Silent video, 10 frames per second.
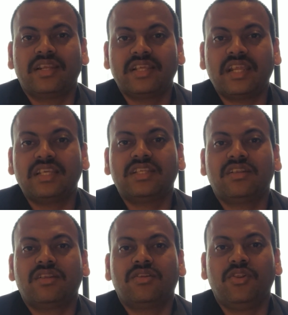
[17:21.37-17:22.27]
And then I
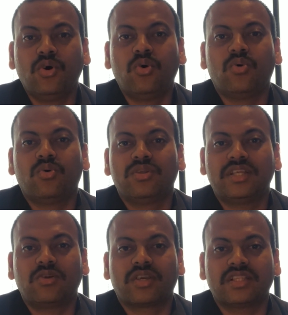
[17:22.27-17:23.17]
know
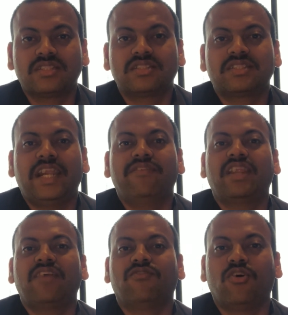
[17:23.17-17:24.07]
that, okay, this is a site
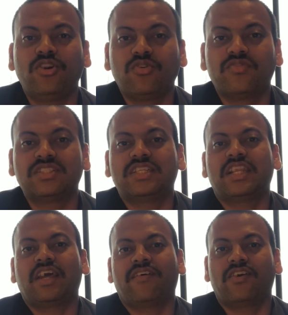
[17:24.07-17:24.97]
where I want to visit
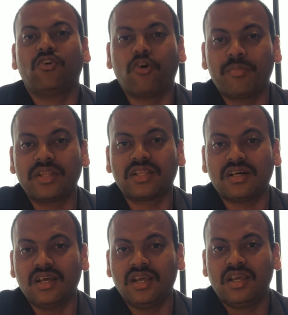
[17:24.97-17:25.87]
and I want to open
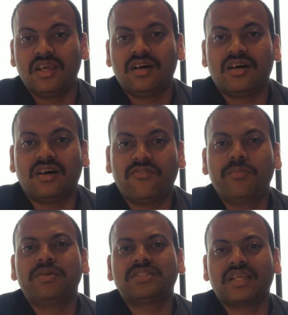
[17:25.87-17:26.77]
the
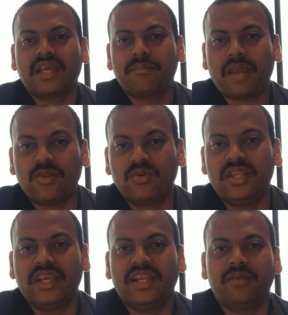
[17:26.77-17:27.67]
web page, then I
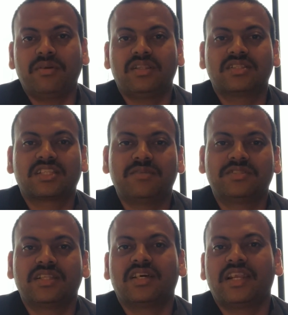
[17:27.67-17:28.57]
manually enable the
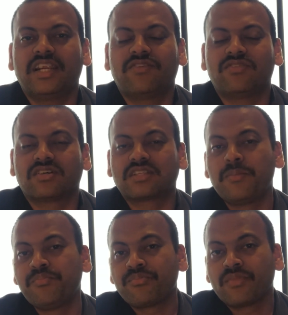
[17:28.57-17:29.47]
scripts there and it works.
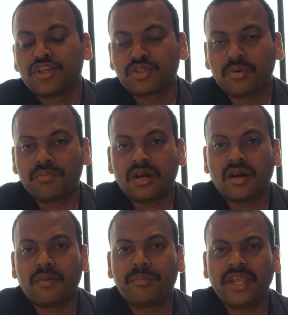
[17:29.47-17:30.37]
So
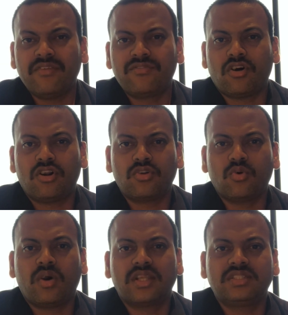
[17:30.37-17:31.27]

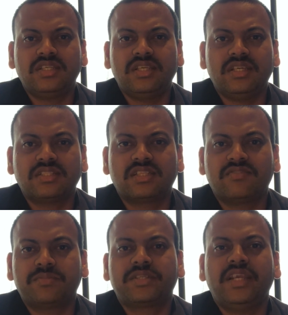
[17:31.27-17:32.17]
brave.org is the
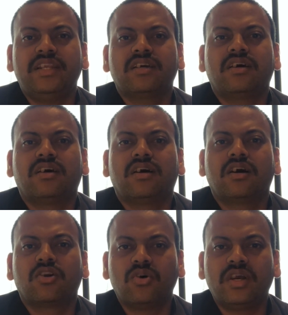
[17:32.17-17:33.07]
website.
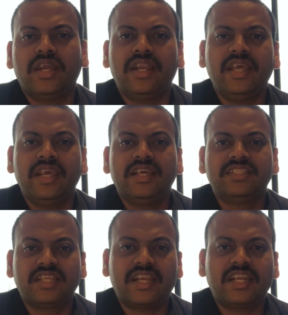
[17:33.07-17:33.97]
Go ahead,
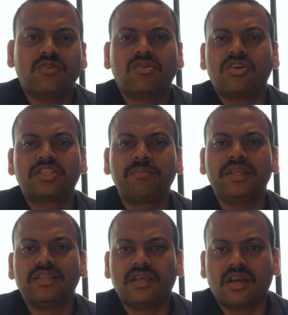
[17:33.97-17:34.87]
check it out, or
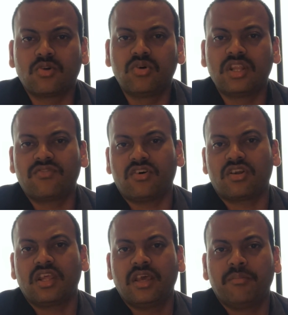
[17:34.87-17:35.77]
simply Google
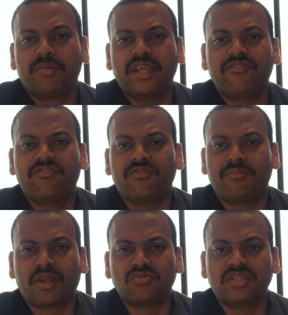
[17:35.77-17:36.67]
for Brave
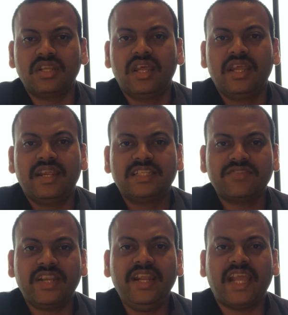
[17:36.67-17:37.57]
browser. It's
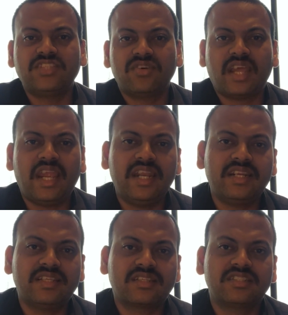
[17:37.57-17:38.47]
a very nice one. I had
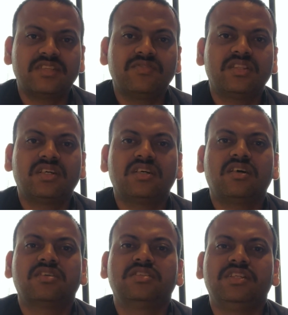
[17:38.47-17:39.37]
a discussion with
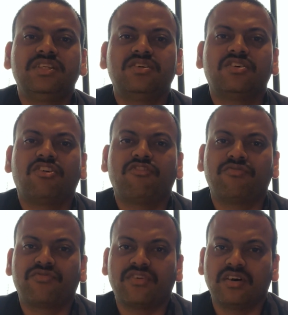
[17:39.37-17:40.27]
the CTO
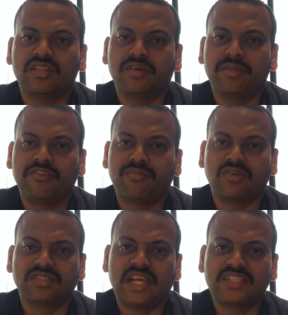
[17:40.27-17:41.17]
of the Brave
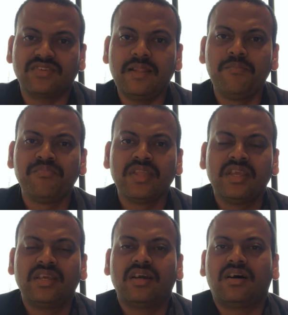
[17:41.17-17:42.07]
browser as
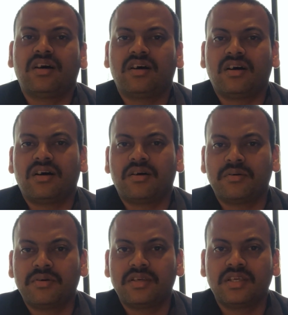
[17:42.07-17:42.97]

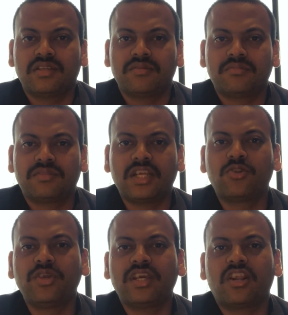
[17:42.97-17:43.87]
well.
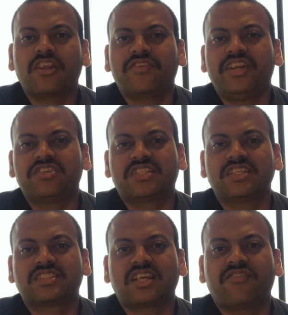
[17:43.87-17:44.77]
They're doing a lot of
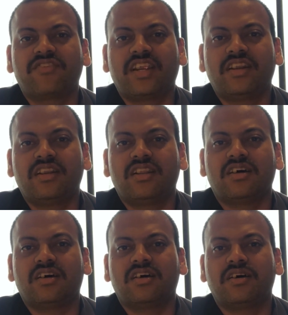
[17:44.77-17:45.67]
interesting stuff, and
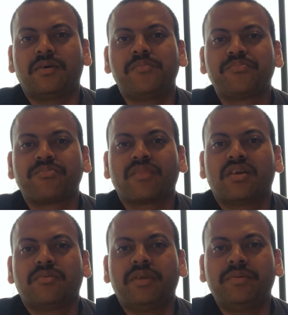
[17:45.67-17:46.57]

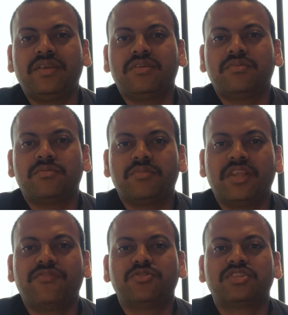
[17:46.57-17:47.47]
maybe
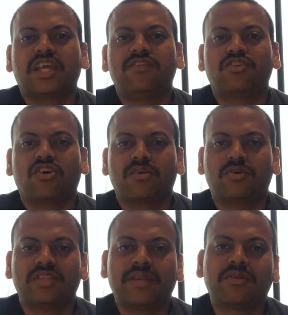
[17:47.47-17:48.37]
in future I will talk
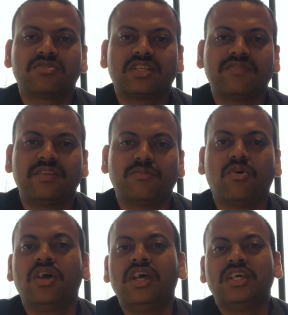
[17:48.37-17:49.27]
about that browser even
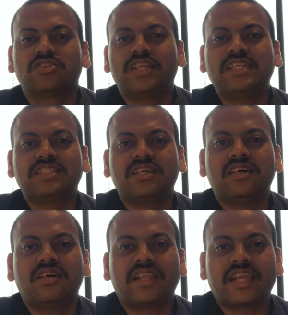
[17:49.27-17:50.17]
more. So that's
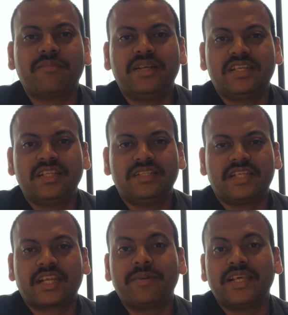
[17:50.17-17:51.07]
a
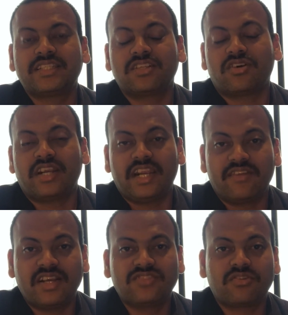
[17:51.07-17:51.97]
recommendation or an
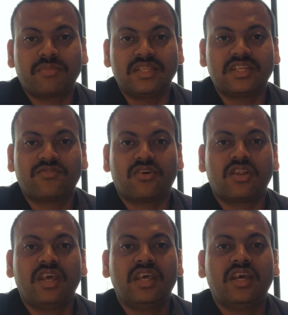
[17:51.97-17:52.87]
advice from my side
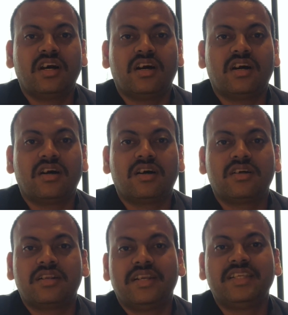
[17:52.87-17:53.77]
for
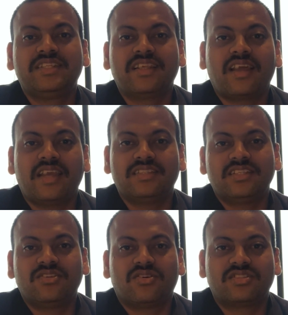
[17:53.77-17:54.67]
digital
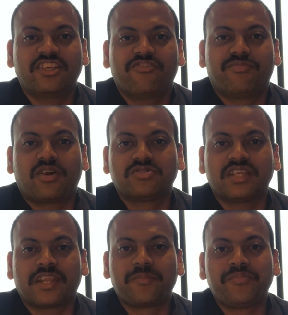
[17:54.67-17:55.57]
hygiene or safe browsing.